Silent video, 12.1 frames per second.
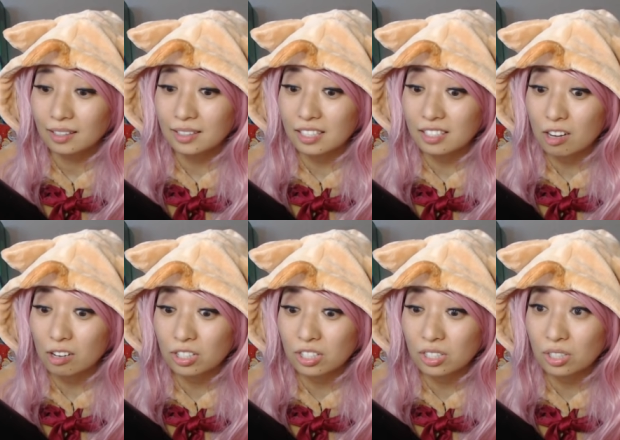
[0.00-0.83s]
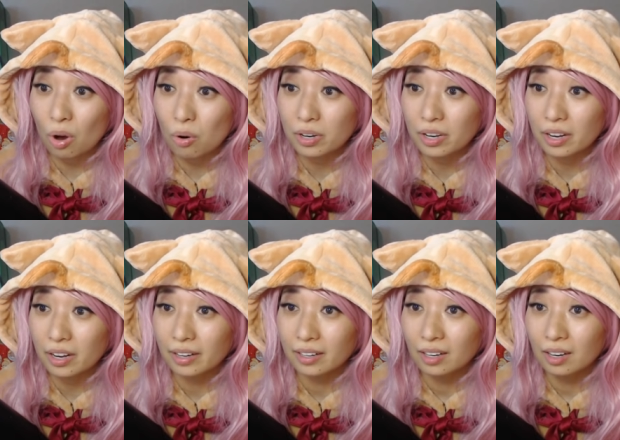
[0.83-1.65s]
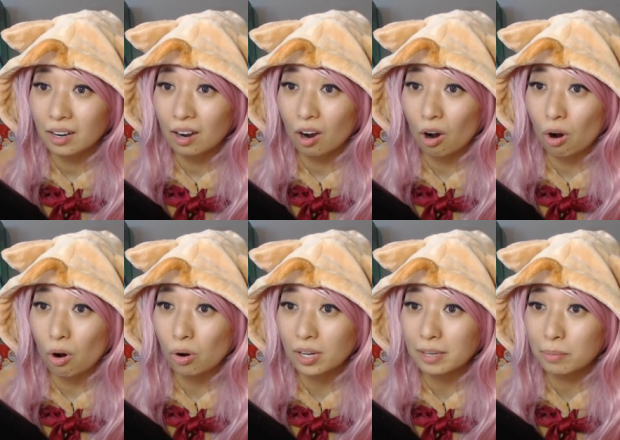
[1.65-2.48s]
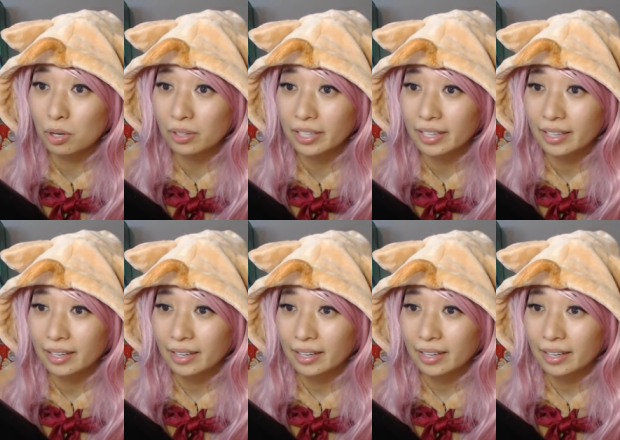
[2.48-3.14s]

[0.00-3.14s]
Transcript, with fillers: This looks so good. Holy moly.